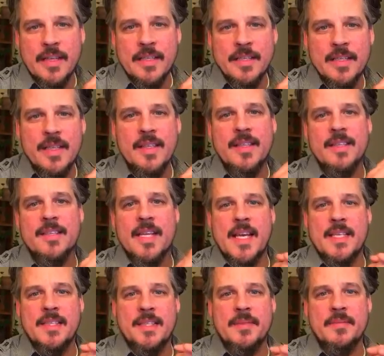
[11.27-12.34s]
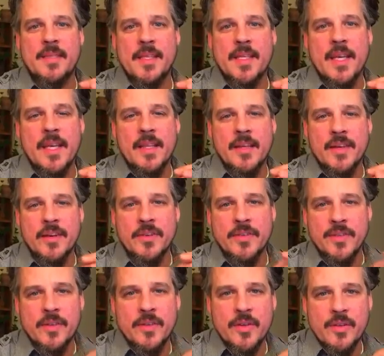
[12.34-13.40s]
synthesize them together
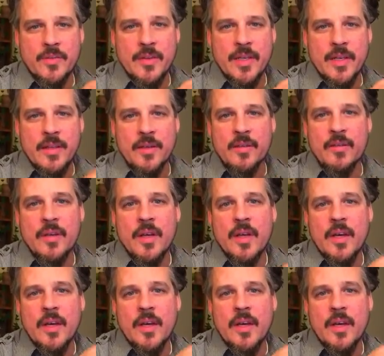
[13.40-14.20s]
so that we know